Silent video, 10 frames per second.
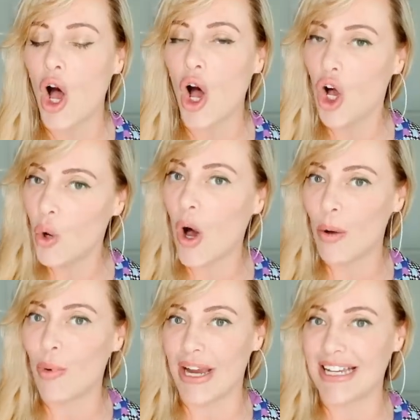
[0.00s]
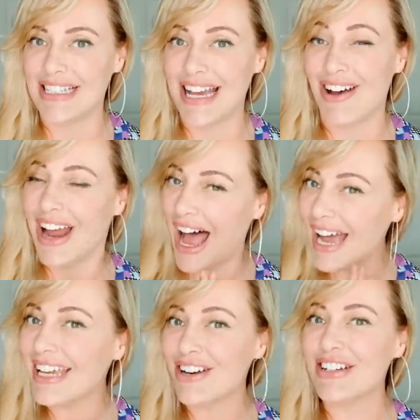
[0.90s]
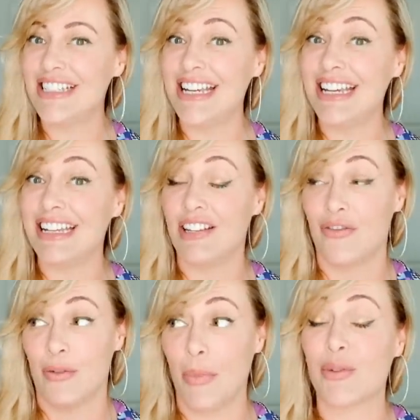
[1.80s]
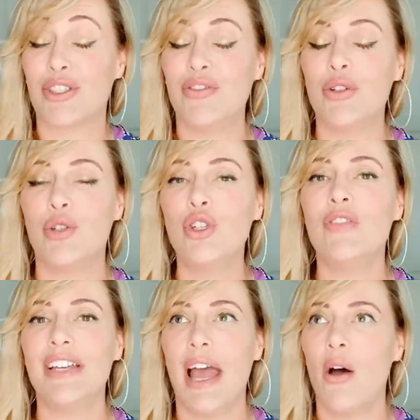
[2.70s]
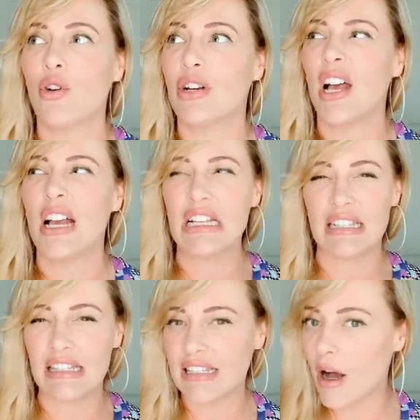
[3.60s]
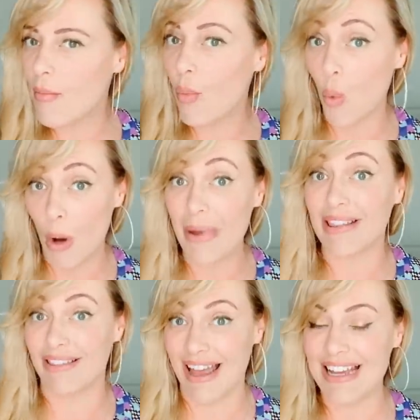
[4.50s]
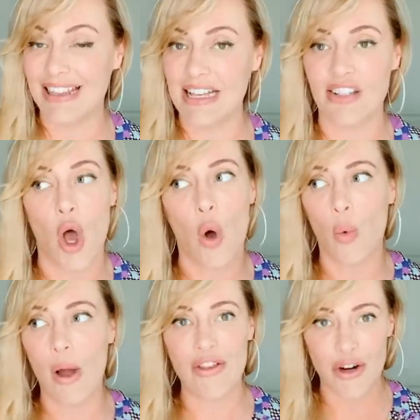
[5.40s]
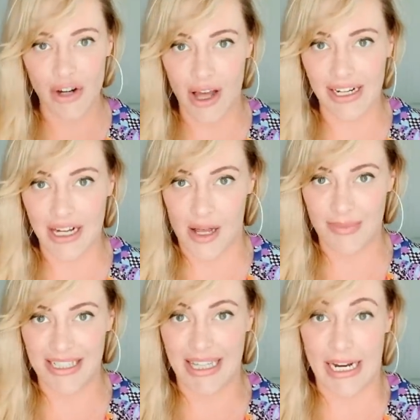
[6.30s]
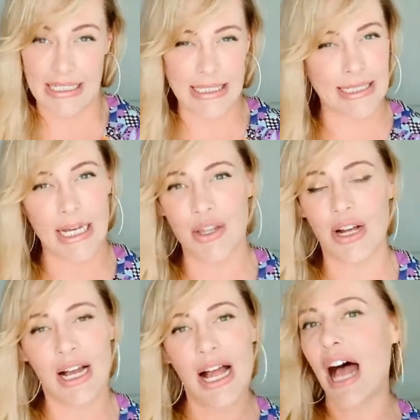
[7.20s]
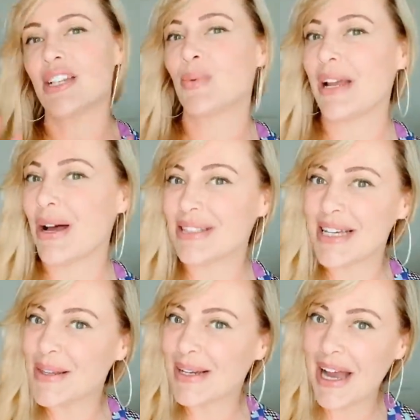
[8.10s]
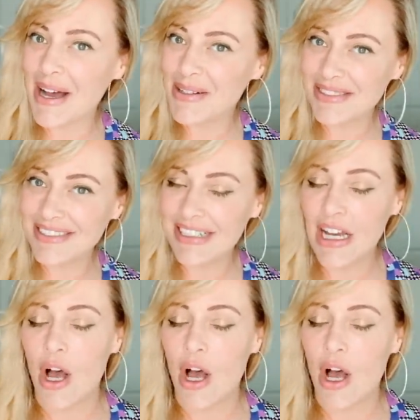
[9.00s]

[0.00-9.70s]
oh, I'll break it down. I guarantee that for most of you, you've encountered some woman like this, whether or not it comes in like a southern, a sweet old southern cotton